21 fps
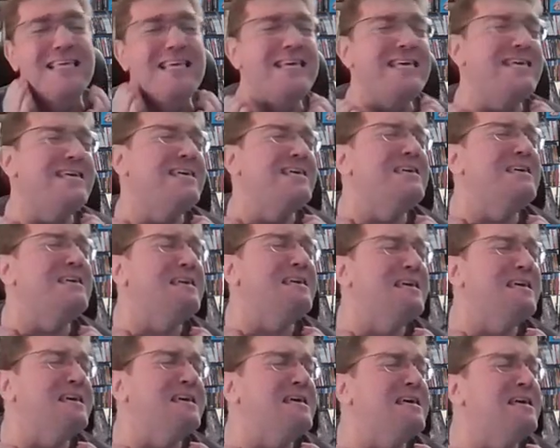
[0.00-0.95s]

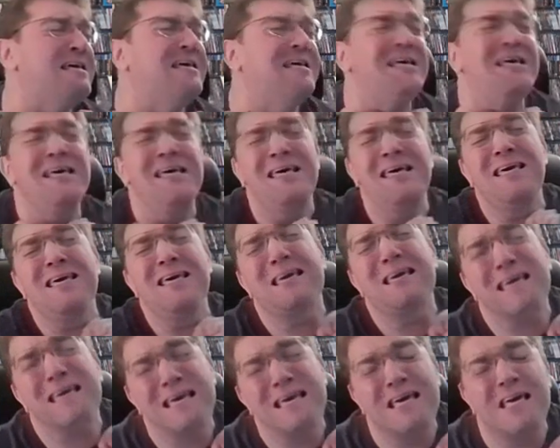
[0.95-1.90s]

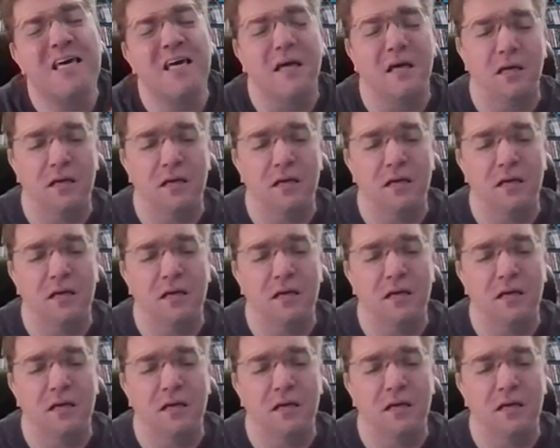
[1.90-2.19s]
I